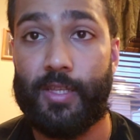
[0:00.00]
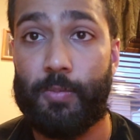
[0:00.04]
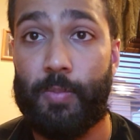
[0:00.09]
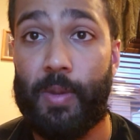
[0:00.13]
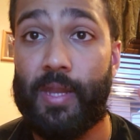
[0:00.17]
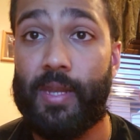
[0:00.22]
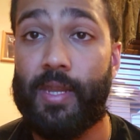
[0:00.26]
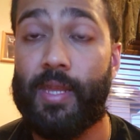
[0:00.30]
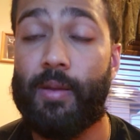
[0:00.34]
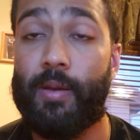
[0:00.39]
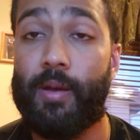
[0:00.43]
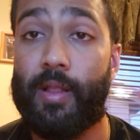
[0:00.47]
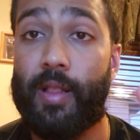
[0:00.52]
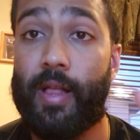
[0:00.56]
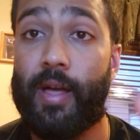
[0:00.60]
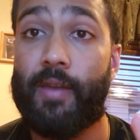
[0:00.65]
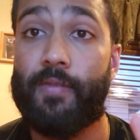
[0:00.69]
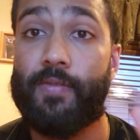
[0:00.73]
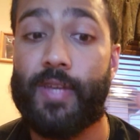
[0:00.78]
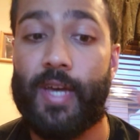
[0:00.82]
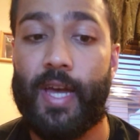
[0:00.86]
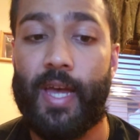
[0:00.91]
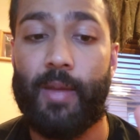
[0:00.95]
spending a
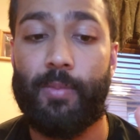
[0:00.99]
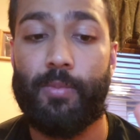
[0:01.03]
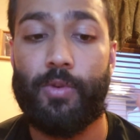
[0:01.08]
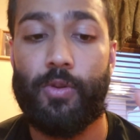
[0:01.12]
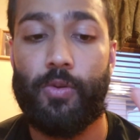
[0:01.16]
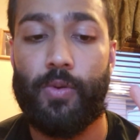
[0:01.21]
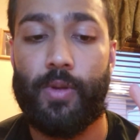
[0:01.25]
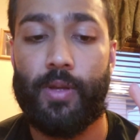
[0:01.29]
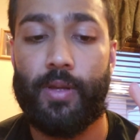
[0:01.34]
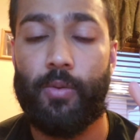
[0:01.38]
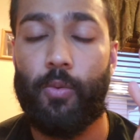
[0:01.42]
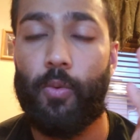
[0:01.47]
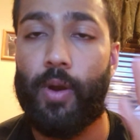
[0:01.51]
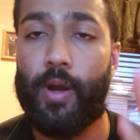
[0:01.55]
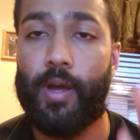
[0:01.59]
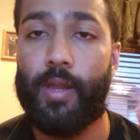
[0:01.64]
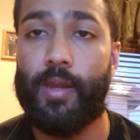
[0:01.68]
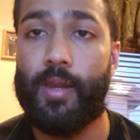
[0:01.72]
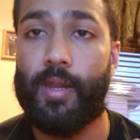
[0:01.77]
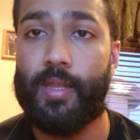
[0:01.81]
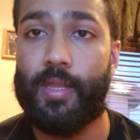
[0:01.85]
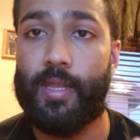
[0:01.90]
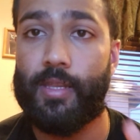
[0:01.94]
lot of time doing
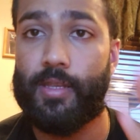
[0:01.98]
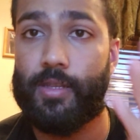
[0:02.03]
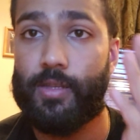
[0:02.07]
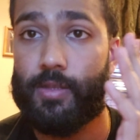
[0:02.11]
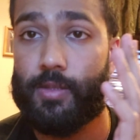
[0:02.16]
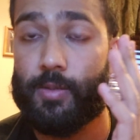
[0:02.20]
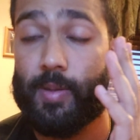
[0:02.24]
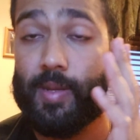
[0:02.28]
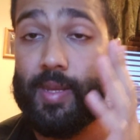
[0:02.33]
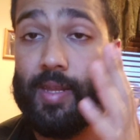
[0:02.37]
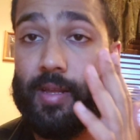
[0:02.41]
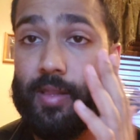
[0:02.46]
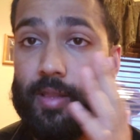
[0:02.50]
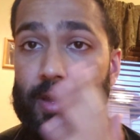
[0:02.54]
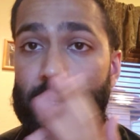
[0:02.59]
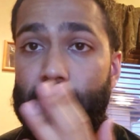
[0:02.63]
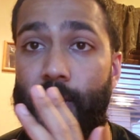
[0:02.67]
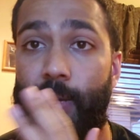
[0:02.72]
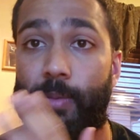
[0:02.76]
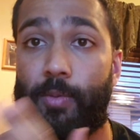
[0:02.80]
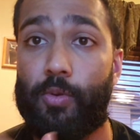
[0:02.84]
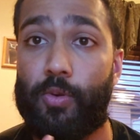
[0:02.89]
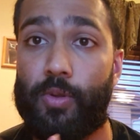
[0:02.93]
one and then spending a lot
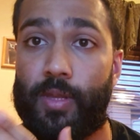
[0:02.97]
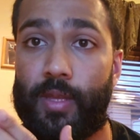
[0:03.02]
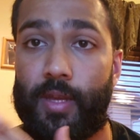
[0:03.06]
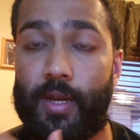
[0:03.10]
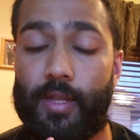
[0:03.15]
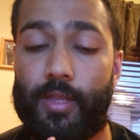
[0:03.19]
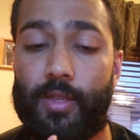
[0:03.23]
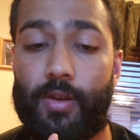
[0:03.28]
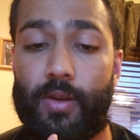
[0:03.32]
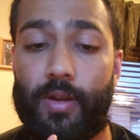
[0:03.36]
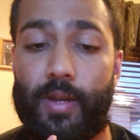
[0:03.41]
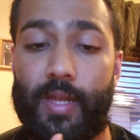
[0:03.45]
of time doing the other,